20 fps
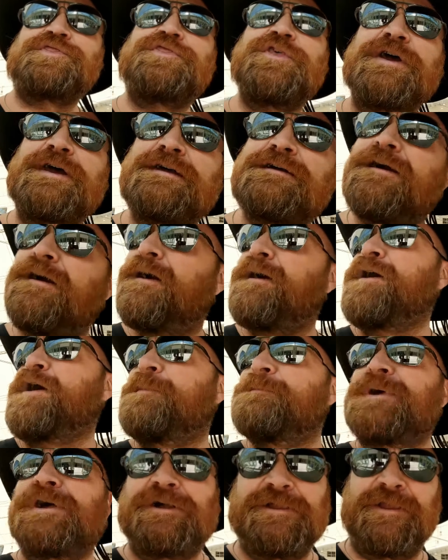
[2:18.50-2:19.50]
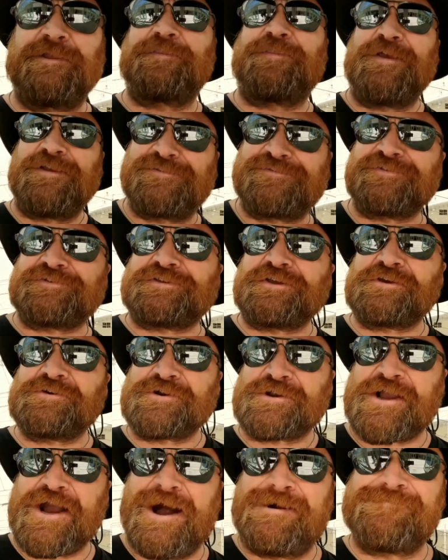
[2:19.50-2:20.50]
There are a million things to
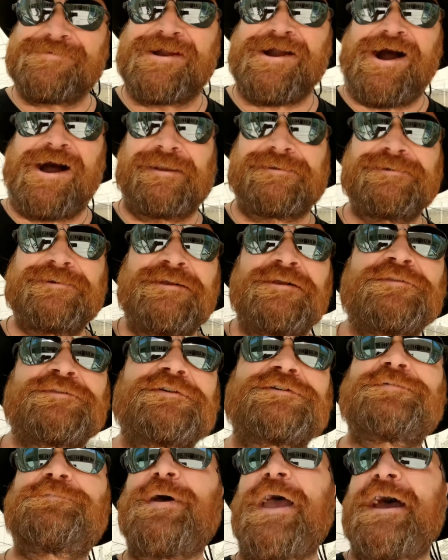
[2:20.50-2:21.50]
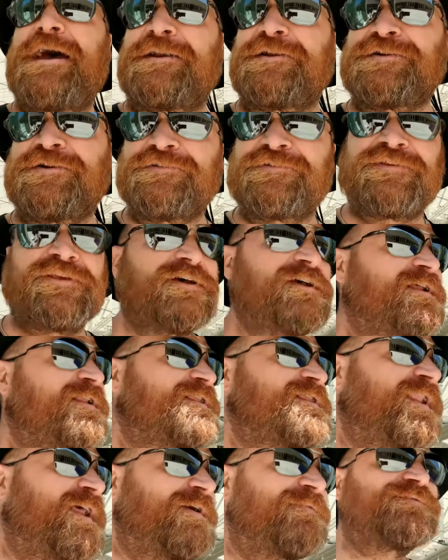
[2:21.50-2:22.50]
do at Comic Con. There's panels
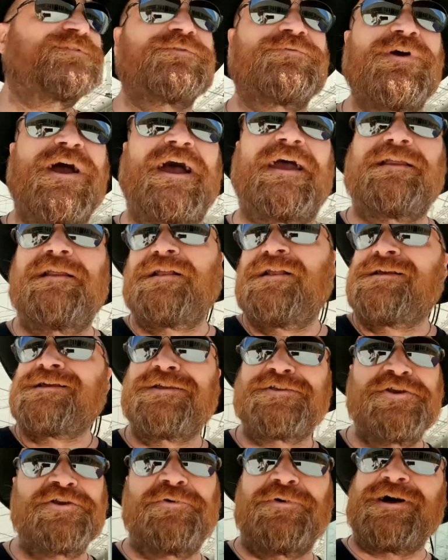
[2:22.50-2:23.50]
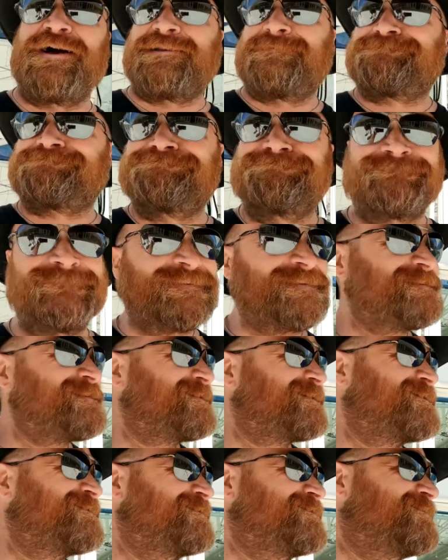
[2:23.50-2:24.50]
left and right. And you know what?
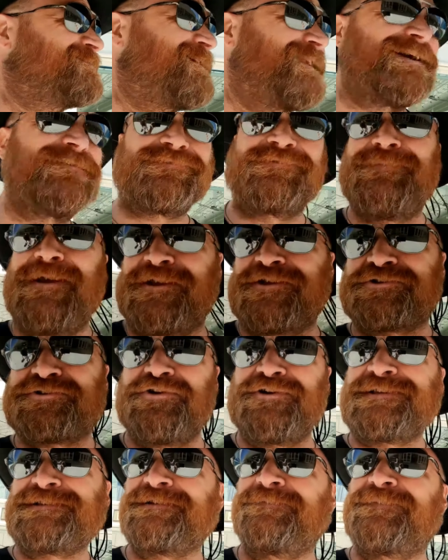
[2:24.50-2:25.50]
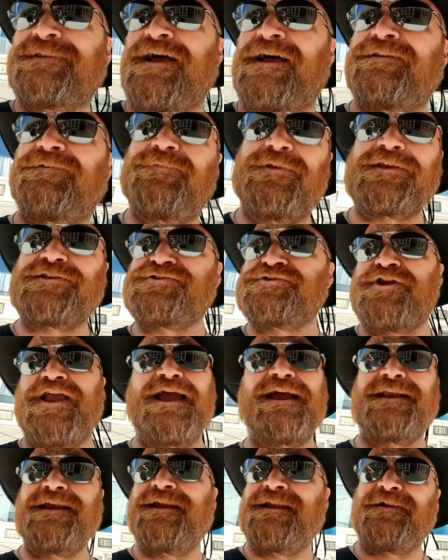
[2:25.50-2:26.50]
You're going to have to make a choice sometimes because you
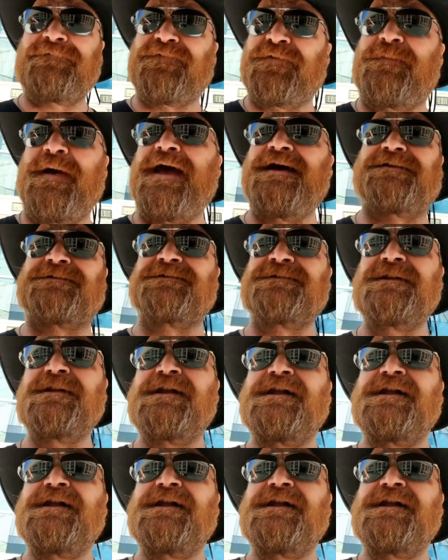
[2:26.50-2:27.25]
can't hit every panel.